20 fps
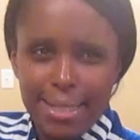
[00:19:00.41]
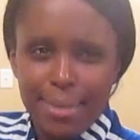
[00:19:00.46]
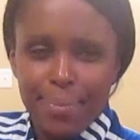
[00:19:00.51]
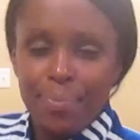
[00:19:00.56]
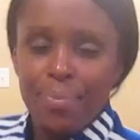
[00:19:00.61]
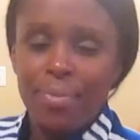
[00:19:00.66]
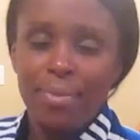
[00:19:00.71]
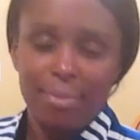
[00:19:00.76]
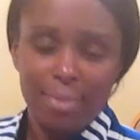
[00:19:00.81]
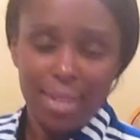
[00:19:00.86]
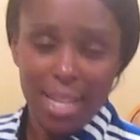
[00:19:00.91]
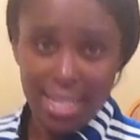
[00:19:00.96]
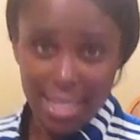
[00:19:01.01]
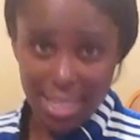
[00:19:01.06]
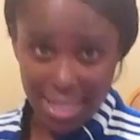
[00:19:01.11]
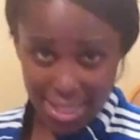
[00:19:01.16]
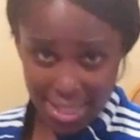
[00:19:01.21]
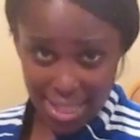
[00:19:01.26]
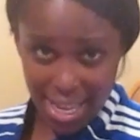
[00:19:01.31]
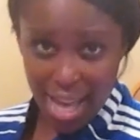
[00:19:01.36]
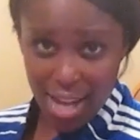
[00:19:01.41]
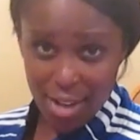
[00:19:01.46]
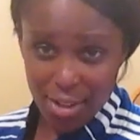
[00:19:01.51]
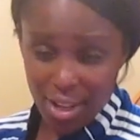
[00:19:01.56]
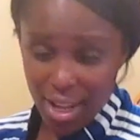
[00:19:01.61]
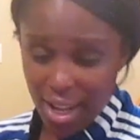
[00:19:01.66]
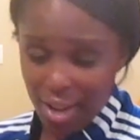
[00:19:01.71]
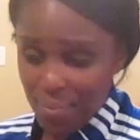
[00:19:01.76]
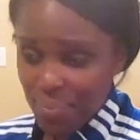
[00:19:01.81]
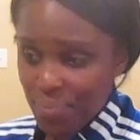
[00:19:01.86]
I want to. And then
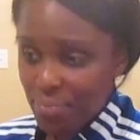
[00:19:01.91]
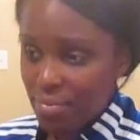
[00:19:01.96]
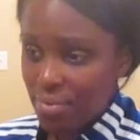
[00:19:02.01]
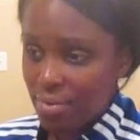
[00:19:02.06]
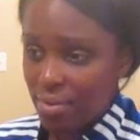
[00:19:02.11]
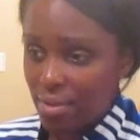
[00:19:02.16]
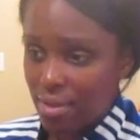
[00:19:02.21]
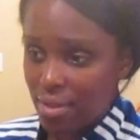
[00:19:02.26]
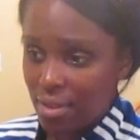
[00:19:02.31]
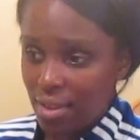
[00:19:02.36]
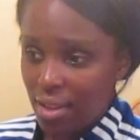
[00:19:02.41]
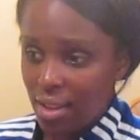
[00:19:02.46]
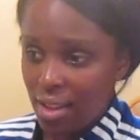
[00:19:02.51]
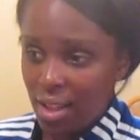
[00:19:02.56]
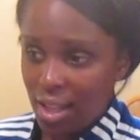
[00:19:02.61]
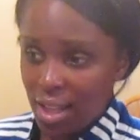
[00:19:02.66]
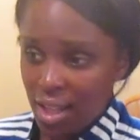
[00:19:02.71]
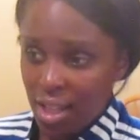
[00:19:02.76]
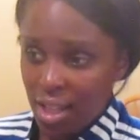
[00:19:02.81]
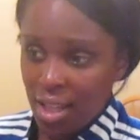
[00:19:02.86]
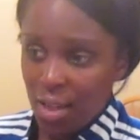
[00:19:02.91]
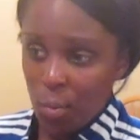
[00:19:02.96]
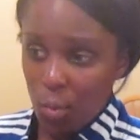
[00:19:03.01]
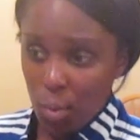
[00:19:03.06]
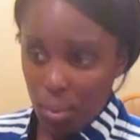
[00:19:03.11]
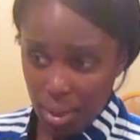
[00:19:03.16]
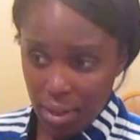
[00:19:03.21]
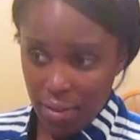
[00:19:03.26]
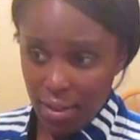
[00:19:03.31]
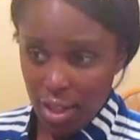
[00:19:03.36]
Saturday. I really do.
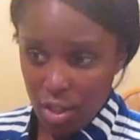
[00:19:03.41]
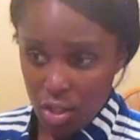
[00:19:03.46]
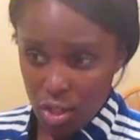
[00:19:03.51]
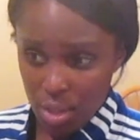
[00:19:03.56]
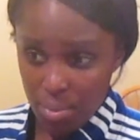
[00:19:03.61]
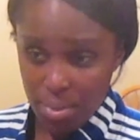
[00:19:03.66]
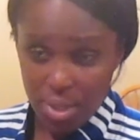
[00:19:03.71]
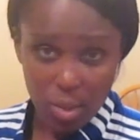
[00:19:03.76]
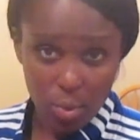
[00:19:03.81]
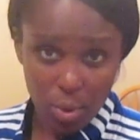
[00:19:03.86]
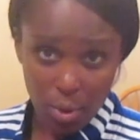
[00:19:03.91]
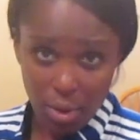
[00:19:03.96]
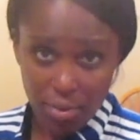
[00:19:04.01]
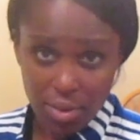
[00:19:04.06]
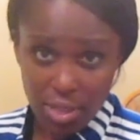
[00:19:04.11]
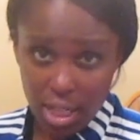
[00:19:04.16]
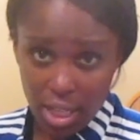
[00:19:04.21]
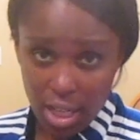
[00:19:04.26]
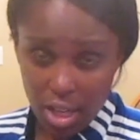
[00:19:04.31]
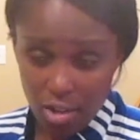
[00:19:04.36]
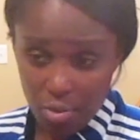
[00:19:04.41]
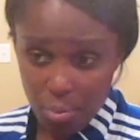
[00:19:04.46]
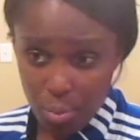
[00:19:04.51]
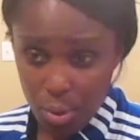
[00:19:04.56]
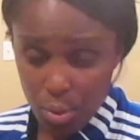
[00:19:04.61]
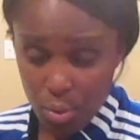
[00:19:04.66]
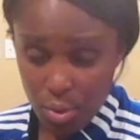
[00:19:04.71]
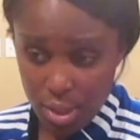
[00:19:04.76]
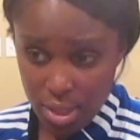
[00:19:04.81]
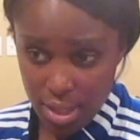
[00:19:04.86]
We'll be in that gym since we don't have to take care of
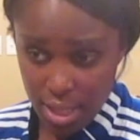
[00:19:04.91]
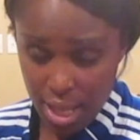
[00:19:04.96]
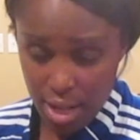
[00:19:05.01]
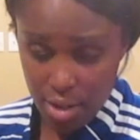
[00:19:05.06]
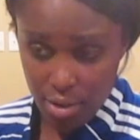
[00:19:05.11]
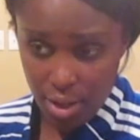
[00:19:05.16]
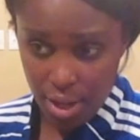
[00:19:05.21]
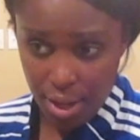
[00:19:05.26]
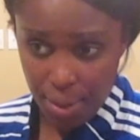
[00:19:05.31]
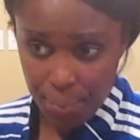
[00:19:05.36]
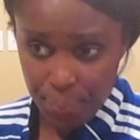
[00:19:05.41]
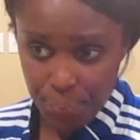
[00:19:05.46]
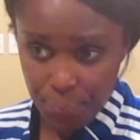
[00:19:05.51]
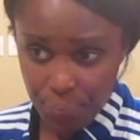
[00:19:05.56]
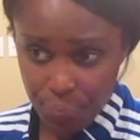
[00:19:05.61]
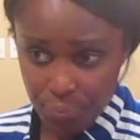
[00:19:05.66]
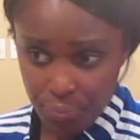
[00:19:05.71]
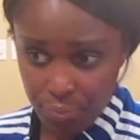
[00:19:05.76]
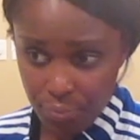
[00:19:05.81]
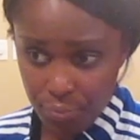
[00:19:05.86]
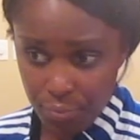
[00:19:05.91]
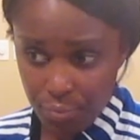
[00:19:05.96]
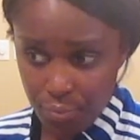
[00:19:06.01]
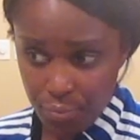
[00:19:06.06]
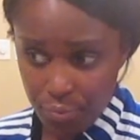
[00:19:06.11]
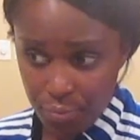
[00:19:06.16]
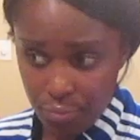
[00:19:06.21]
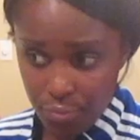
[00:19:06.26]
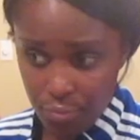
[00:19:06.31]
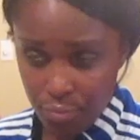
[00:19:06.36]
poo this Saturday. Oh
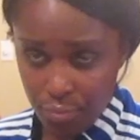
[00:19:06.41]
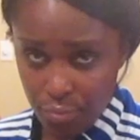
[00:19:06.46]
yeah, we ain't